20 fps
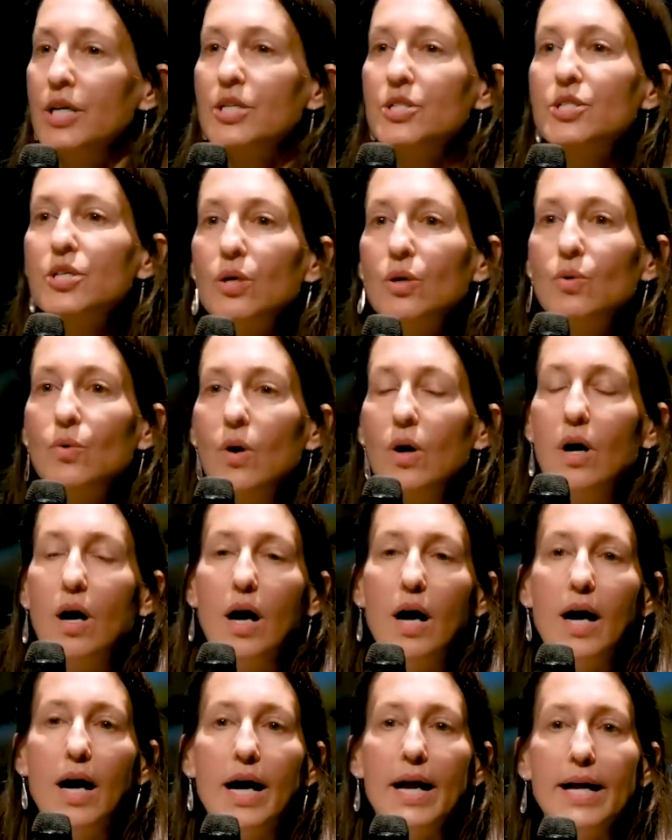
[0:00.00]
So
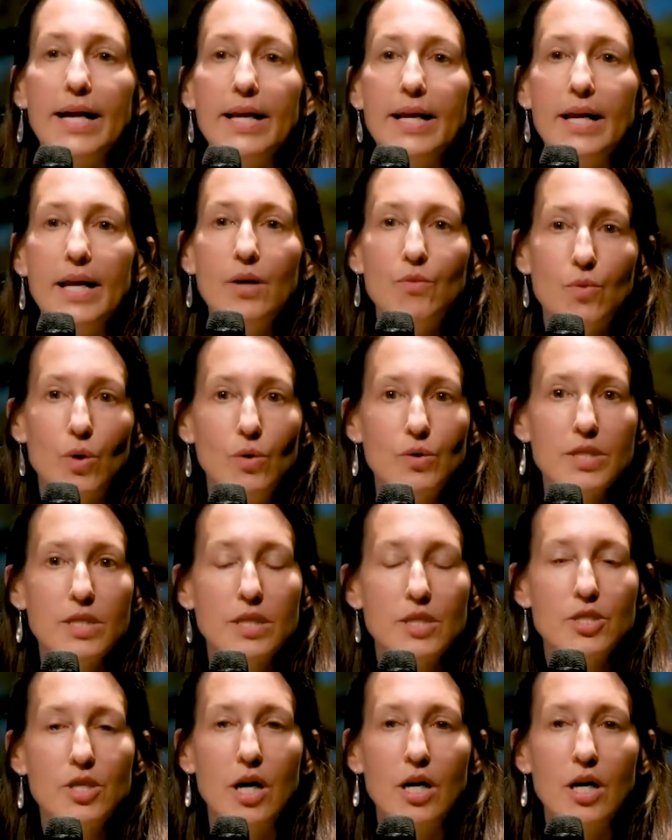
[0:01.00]
I enrolled in a